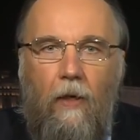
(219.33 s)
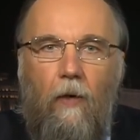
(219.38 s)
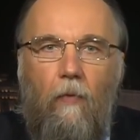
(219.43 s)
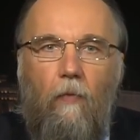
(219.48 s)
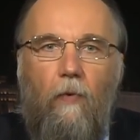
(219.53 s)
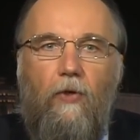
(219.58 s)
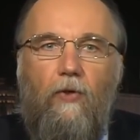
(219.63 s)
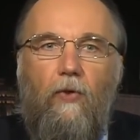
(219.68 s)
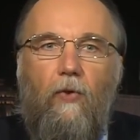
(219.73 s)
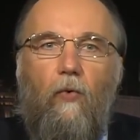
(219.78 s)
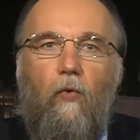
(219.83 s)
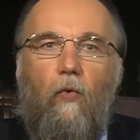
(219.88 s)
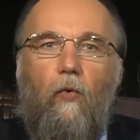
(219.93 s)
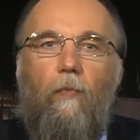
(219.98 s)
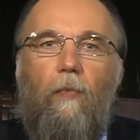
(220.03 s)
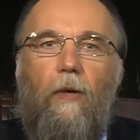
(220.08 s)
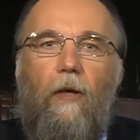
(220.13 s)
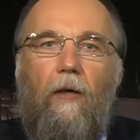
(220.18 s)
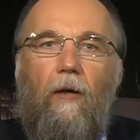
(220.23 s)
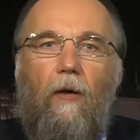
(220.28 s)
which
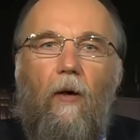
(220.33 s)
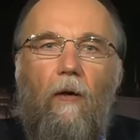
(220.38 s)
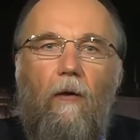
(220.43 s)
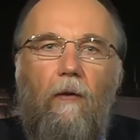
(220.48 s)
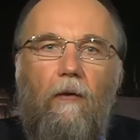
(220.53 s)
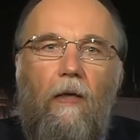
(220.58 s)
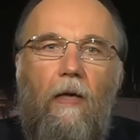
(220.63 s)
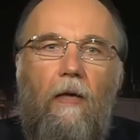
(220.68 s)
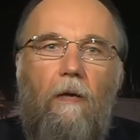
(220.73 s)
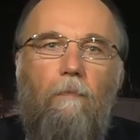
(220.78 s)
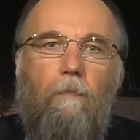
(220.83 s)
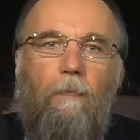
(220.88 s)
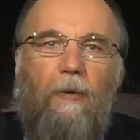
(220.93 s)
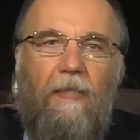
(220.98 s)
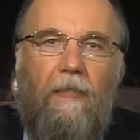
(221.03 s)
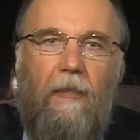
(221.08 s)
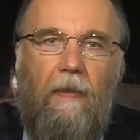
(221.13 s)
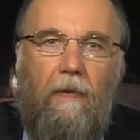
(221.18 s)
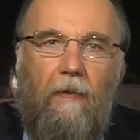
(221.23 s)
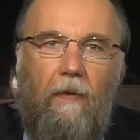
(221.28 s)
could be called
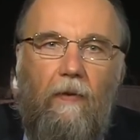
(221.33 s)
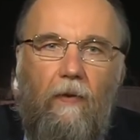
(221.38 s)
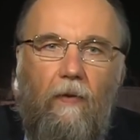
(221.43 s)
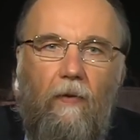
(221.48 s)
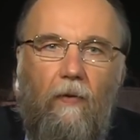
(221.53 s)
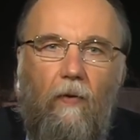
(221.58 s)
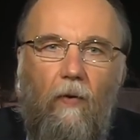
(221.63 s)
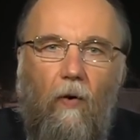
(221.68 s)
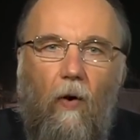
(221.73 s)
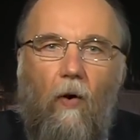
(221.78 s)
Byzantine